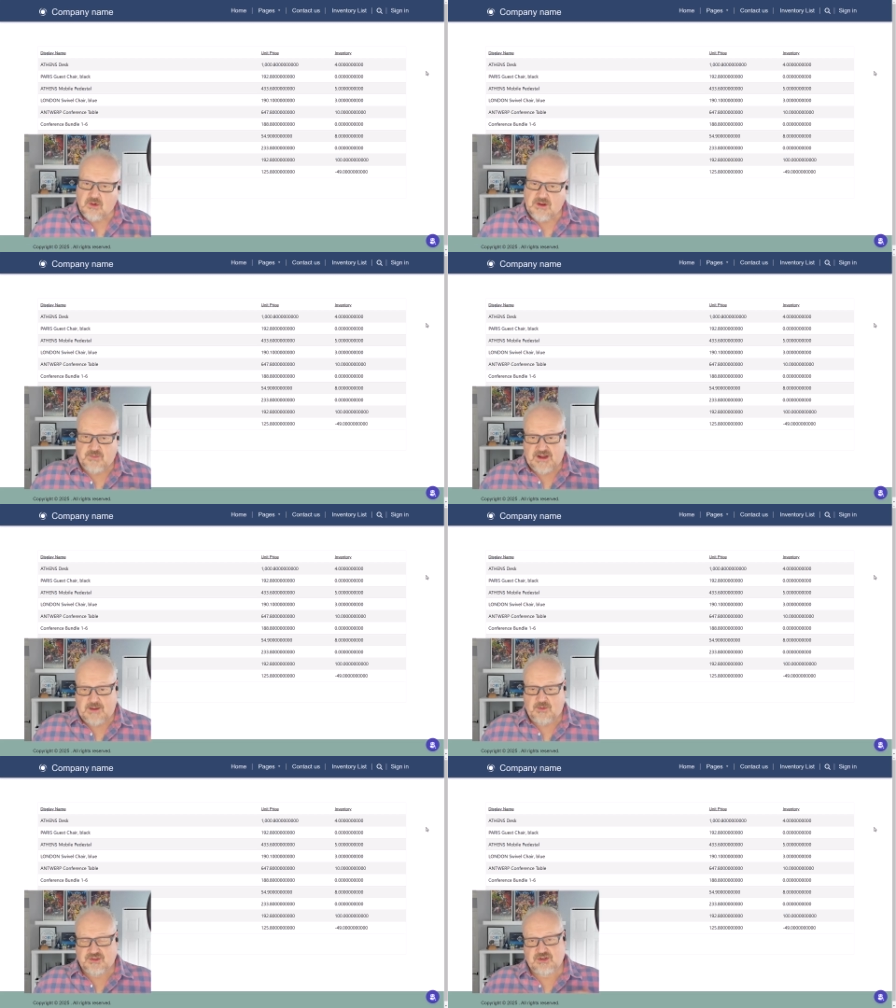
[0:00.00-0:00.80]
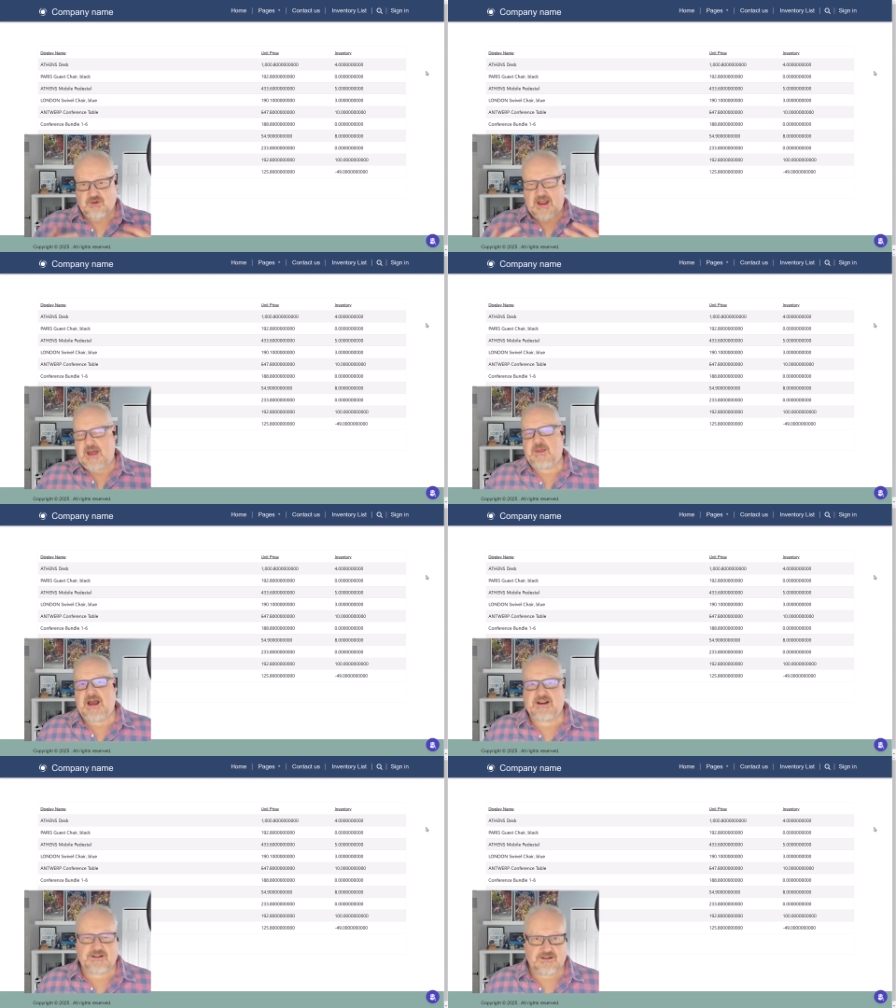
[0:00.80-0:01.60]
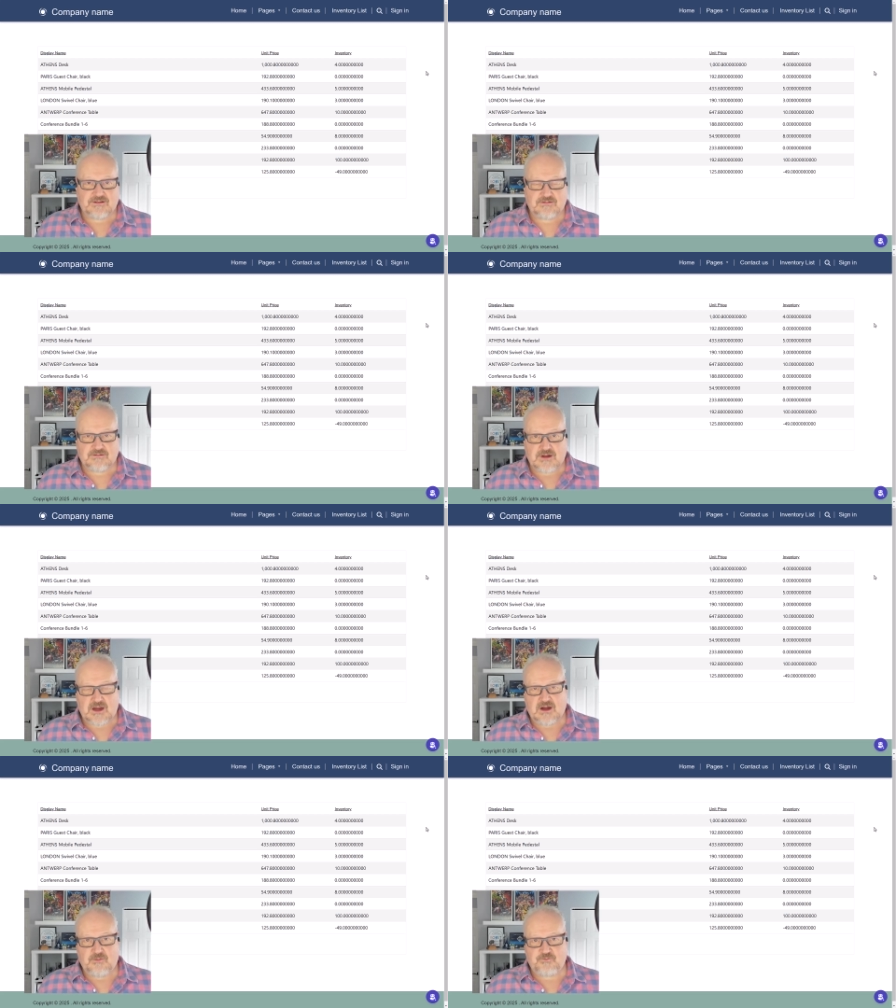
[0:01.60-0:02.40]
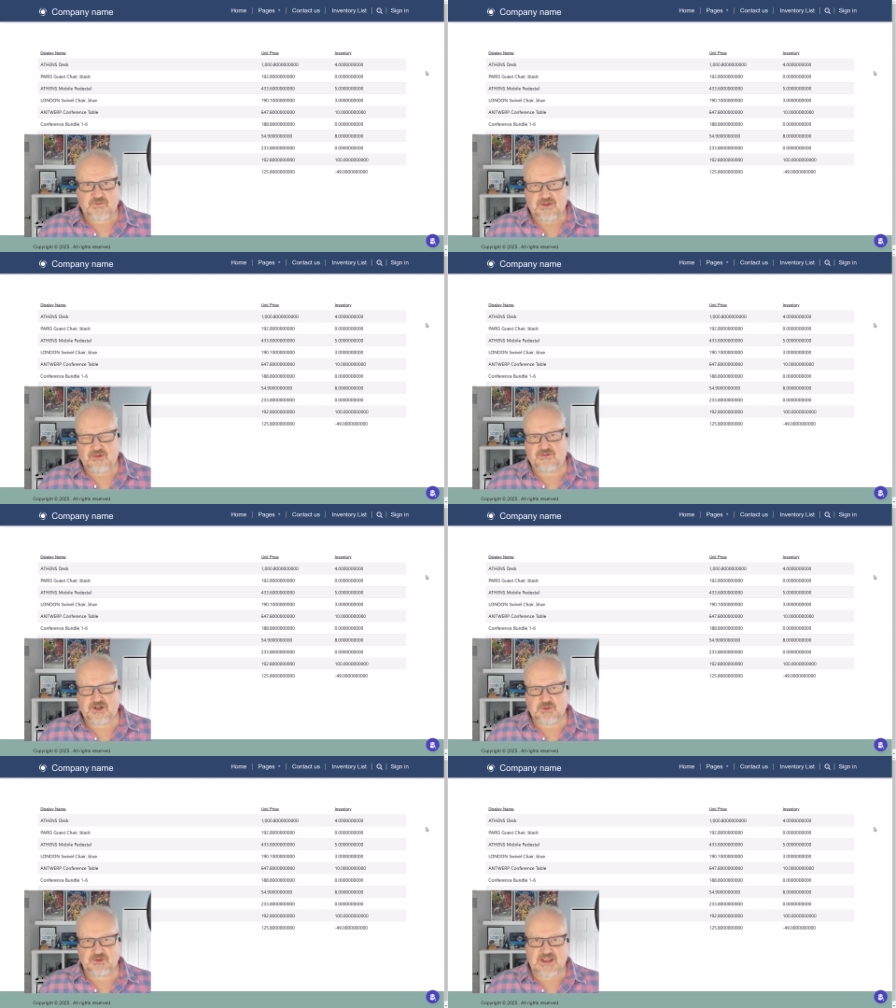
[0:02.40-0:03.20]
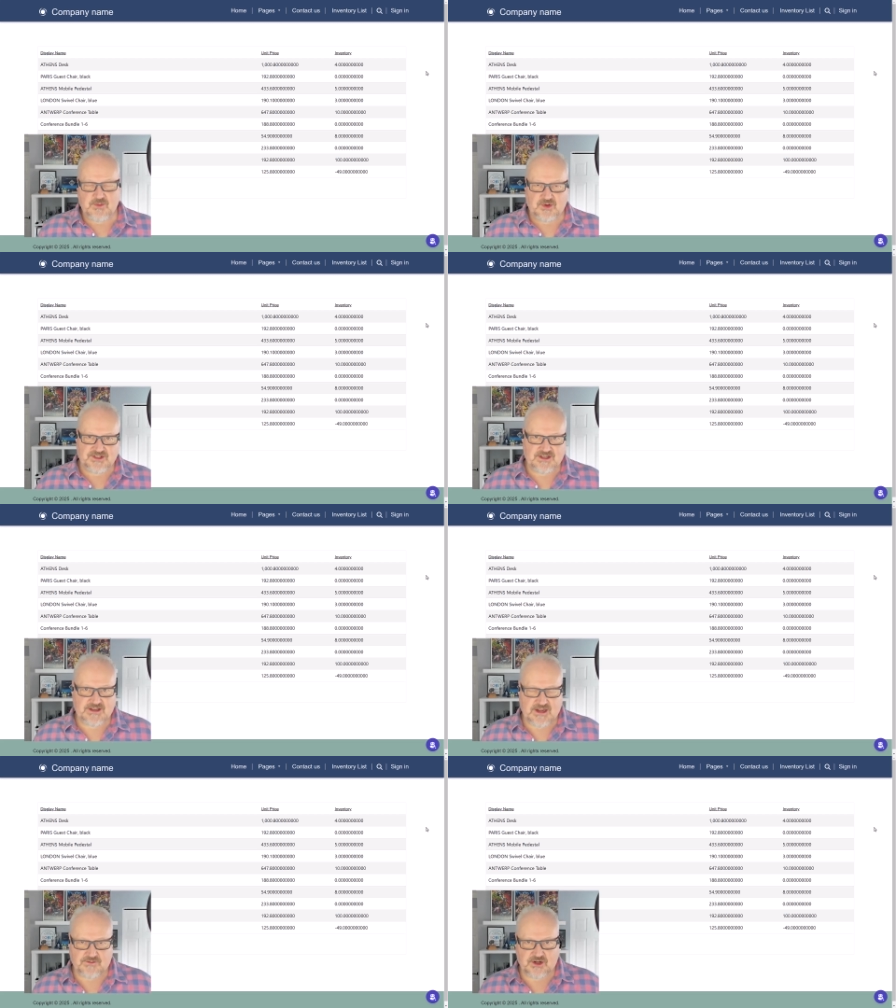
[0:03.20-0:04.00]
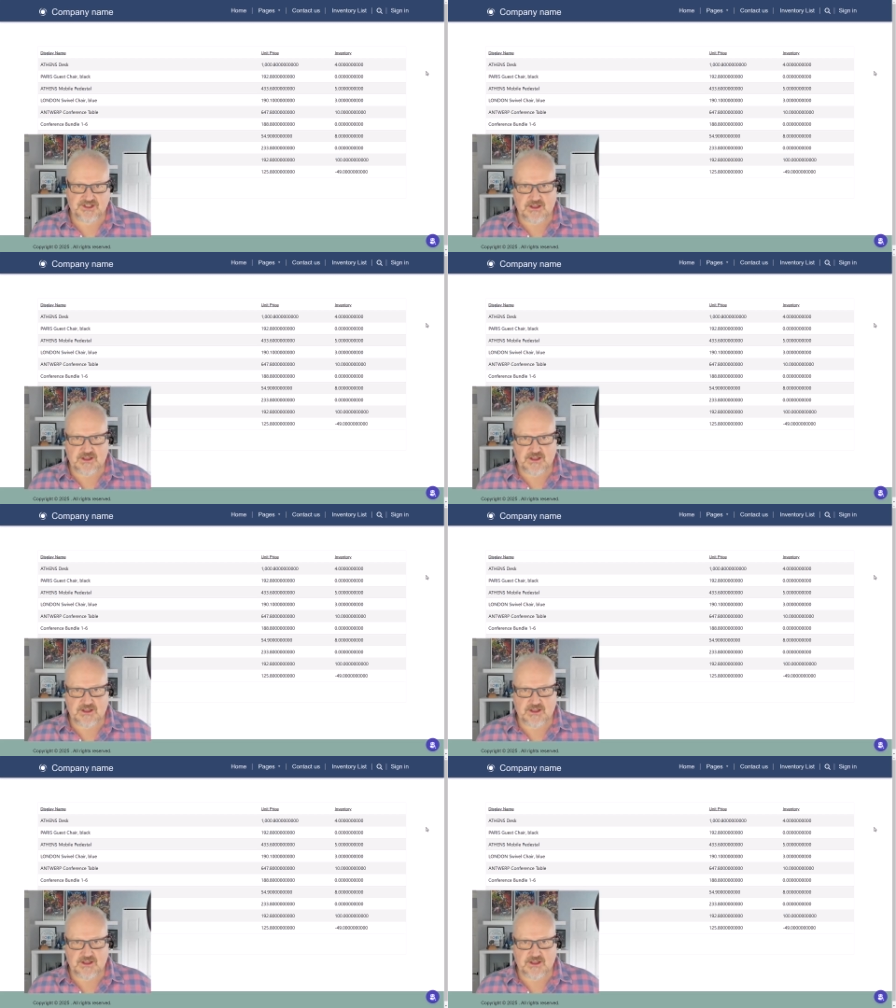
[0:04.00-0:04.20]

We've been able to add that through virtual tables into Dataverse,